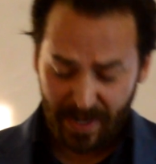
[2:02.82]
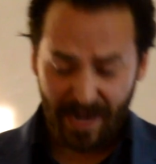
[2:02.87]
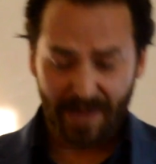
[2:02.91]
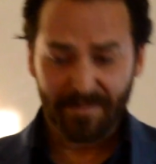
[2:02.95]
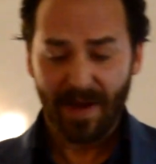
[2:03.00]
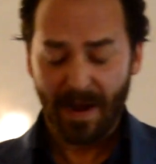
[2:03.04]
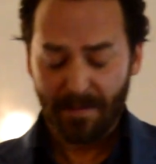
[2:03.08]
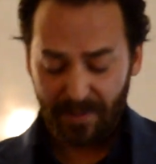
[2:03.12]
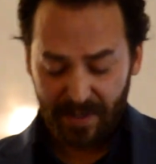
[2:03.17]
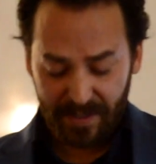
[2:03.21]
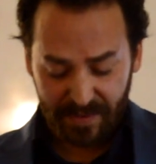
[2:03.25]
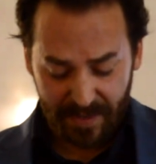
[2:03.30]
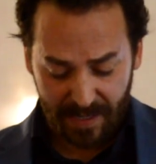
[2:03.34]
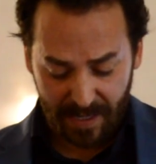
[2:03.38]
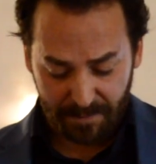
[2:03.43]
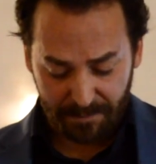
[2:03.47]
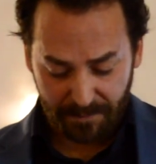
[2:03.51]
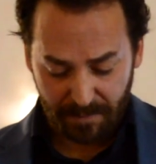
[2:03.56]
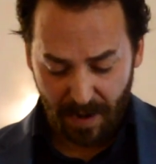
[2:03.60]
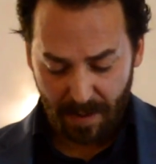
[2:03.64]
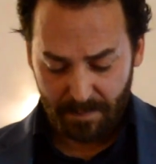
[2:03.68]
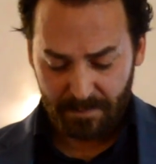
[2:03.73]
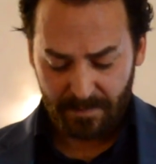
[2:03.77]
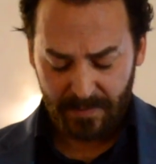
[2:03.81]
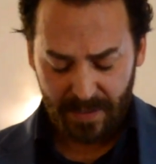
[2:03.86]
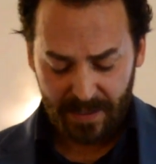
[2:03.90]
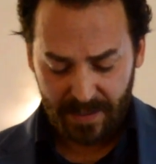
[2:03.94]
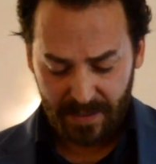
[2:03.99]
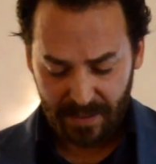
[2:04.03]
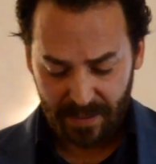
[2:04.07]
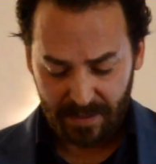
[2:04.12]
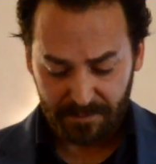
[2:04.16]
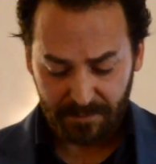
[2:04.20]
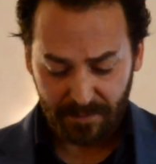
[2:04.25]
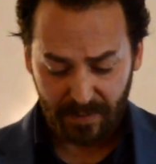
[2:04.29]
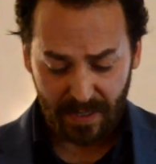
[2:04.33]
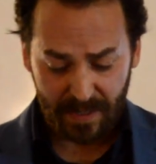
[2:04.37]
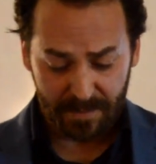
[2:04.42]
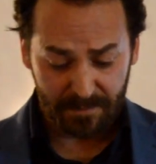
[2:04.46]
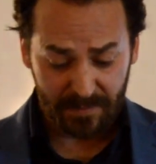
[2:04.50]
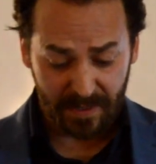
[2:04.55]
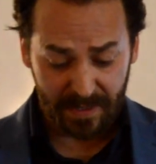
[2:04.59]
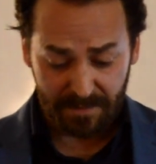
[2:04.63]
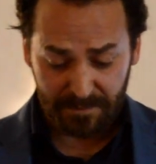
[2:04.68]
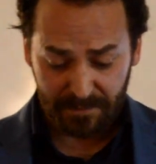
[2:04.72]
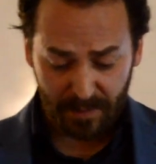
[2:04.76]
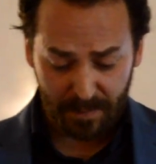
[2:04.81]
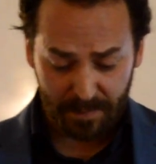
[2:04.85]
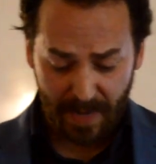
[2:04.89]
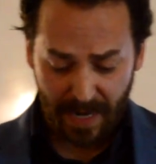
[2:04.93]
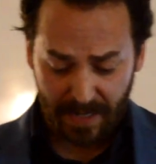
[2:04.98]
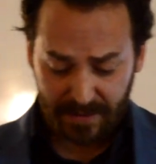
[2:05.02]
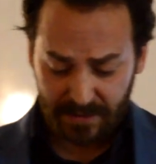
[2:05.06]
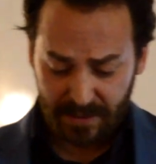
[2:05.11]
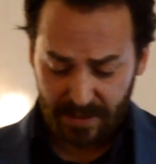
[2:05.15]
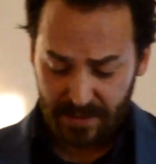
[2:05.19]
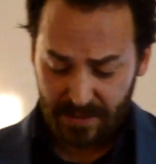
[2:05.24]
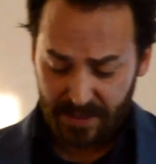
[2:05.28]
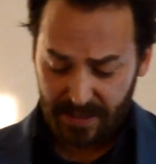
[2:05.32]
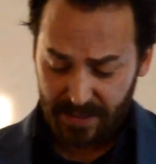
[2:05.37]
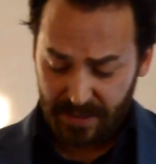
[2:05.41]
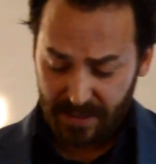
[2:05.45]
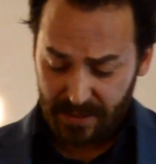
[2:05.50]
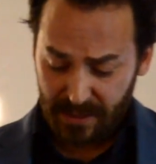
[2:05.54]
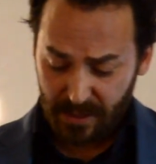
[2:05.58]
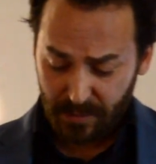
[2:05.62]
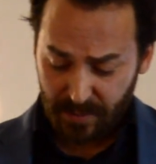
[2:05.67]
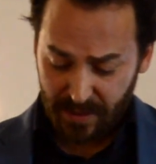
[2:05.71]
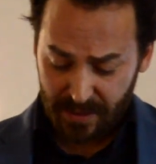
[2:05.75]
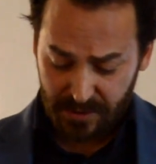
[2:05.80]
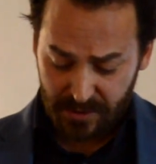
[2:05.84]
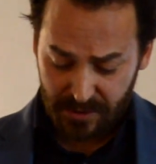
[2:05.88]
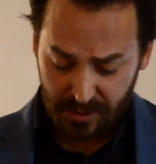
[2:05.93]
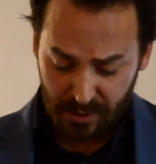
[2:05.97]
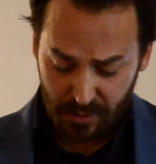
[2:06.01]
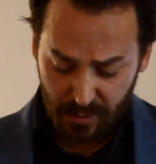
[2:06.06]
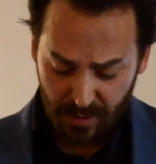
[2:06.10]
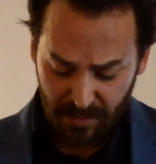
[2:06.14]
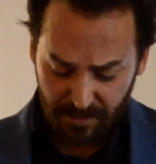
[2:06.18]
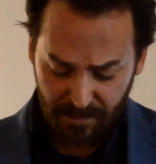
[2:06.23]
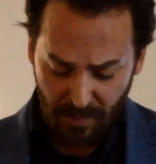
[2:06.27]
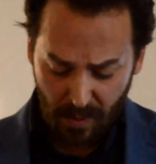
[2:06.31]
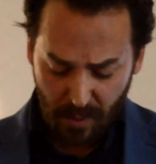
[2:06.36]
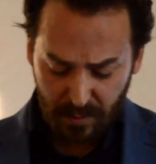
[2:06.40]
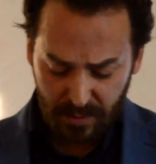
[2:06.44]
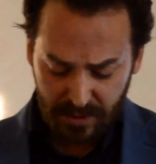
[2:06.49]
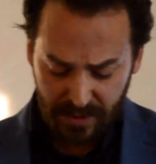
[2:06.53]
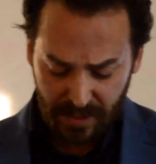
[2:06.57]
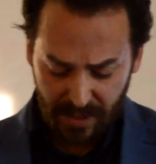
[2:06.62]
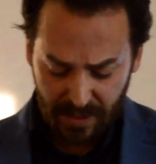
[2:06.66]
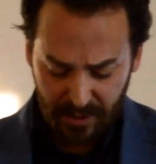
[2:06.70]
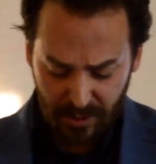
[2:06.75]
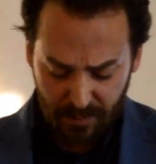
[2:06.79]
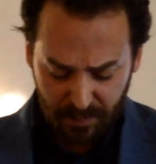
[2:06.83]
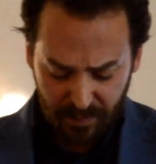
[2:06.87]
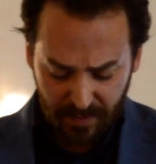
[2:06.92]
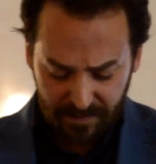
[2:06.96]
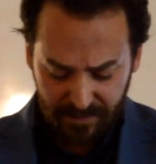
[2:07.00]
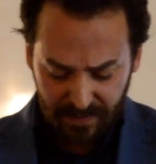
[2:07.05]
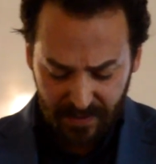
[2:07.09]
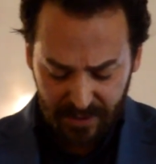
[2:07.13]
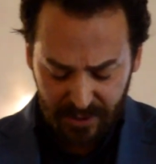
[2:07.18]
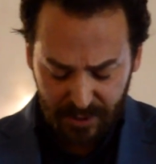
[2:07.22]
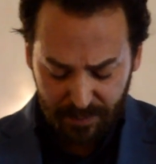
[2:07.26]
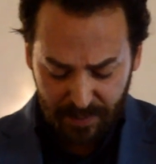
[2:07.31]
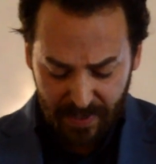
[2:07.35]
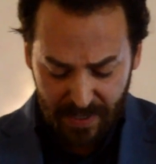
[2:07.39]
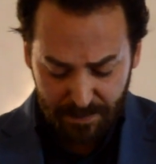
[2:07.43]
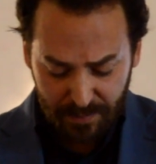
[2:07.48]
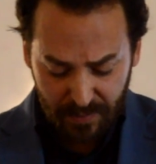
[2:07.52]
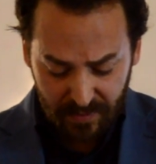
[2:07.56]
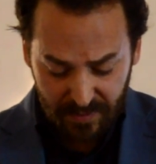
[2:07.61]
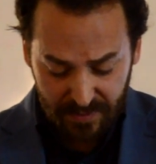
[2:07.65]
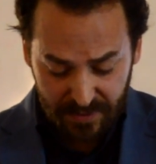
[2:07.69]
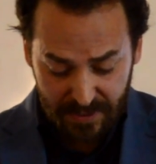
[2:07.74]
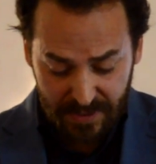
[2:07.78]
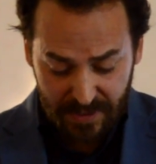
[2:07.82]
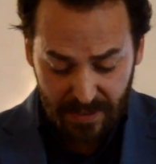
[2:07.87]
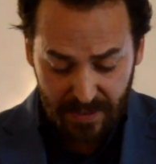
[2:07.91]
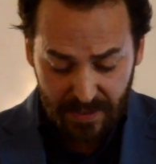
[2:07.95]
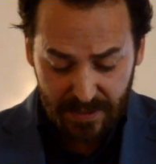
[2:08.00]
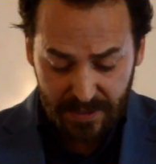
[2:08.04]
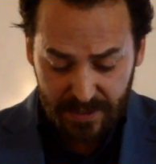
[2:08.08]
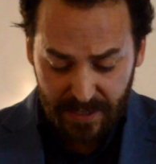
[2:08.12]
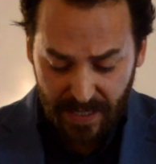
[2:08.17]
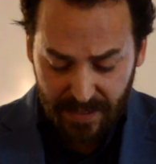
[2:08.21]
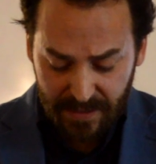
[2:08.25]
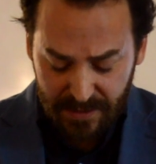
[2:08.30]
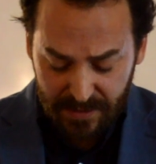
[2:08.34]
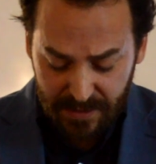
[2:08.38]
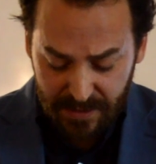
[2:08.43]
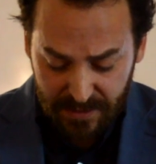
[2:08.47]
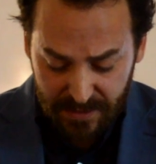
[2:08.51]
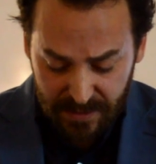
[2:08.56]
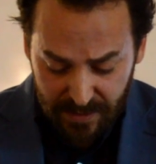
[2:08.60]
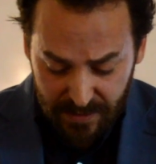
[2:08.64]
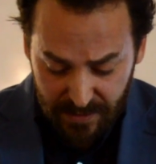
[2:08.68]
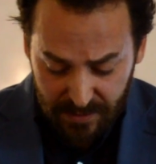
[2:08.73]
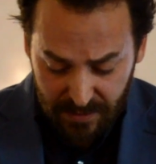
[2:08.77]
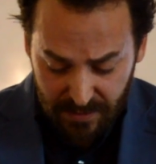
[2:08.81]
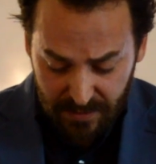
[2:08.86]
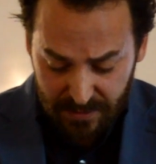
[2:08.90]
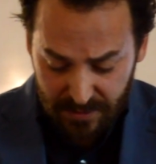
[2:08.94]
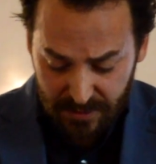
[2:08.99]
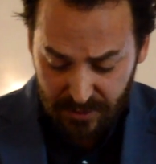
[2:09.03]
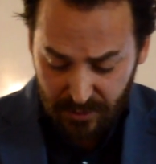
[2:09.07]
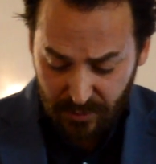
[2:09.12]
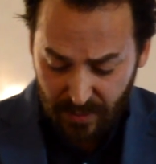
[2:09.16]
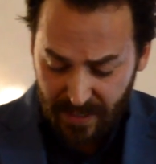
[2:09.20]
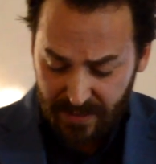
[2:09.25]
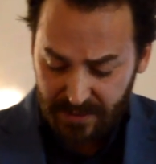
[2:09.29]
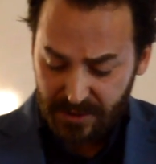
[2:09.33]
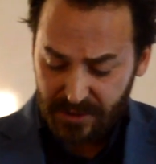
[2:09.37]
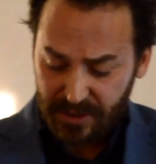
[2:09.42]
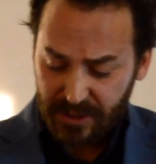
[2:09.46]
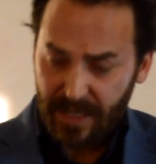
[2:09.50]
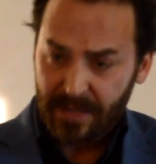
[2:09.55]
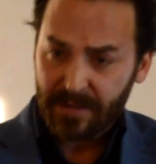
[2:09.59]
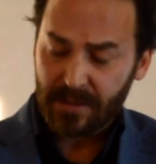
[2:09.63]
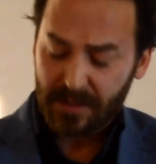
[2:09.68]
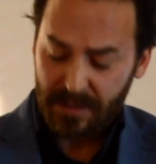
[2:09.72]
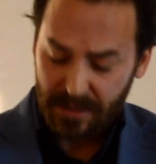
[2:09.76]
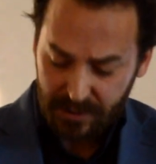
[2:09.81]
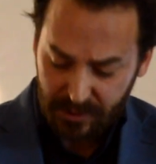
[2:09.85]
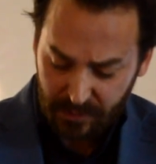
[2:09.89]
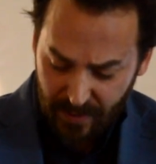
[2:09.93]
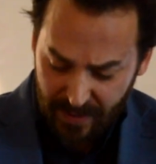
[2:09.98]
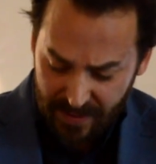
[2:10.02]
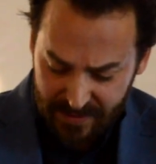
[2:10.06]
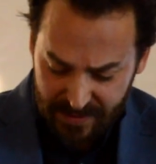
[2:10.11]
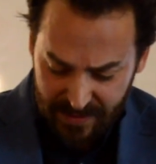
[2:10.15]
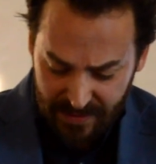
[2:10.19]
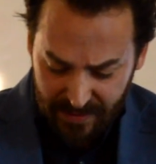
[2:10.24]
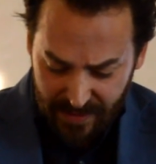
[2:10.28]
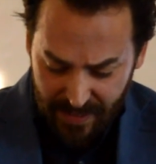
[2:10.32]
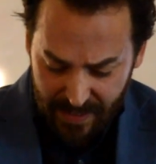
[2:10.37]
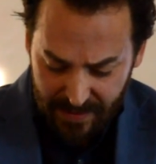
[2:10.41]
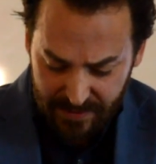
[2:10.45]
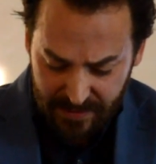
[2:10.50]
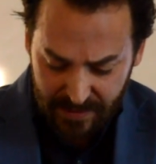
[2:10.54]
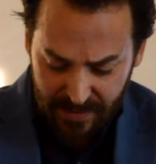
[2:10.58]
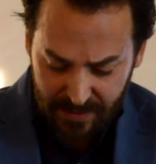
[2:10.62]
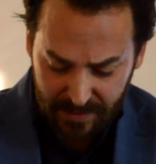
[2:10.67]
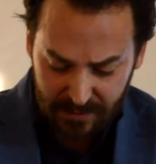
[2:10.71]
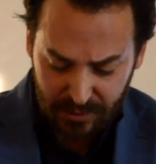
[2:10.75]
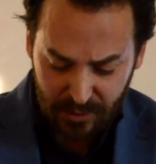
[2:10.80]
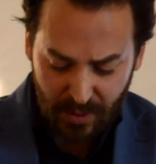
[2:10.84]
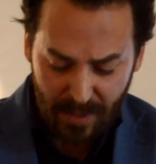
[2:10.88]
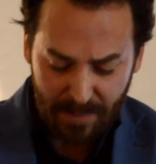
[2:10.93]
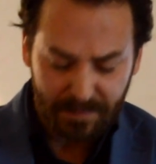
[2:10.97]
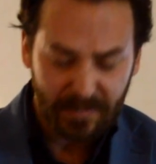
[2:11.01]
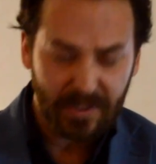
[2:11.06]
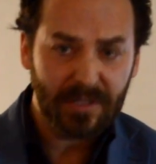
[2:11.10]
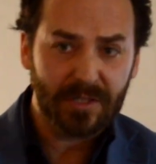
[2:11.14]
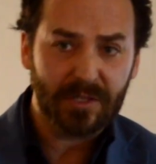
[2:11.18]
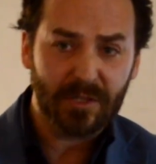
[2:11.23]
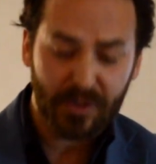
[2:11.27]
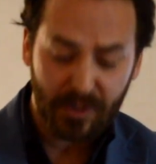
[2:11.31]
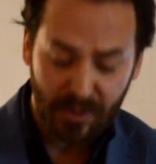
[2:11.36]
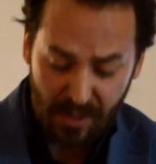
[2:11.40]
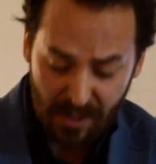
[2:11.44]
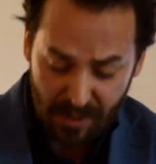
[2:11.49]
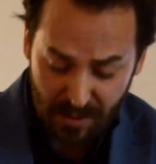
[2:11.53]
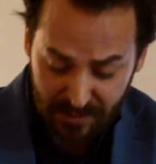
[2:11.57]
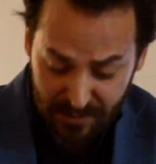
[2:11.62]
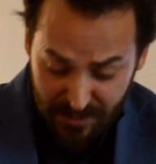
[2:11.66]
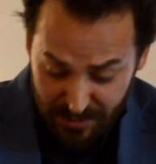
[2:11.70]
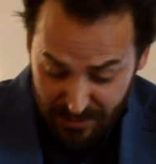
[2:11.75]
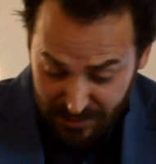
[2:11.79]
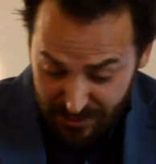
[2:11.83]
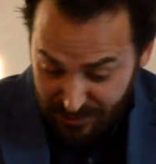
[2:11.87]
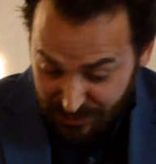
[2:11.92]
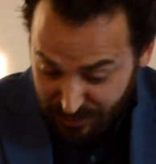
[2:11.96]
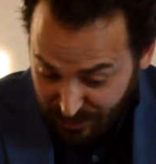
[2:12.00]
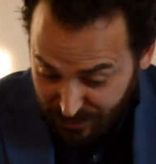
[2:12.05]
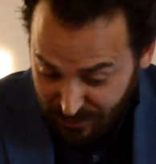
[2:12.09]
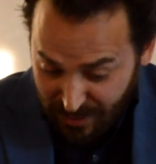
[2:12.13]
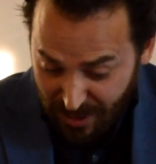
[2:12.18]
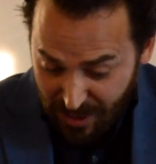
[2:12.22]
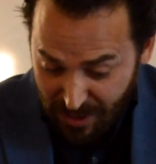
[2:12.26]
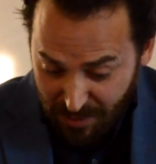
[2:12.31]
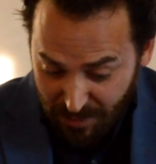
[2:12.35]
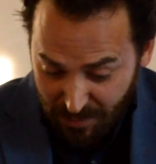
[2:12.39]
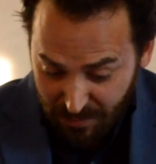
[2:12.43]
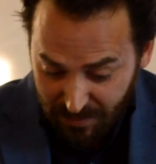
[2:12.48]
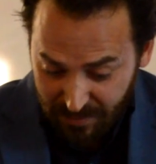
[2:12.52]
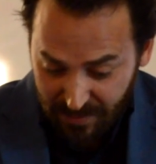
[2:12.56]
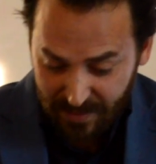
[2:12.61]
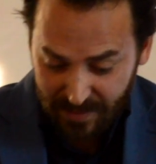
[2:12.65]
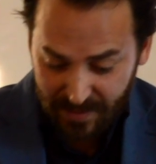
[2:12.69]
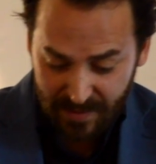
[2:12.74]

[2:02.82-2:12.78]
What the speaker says: have everything from Invermectin to Inuits, UFOs to underprivileged peoples, saints to sinners, transgender to transatlantic, Trump to Trudeau,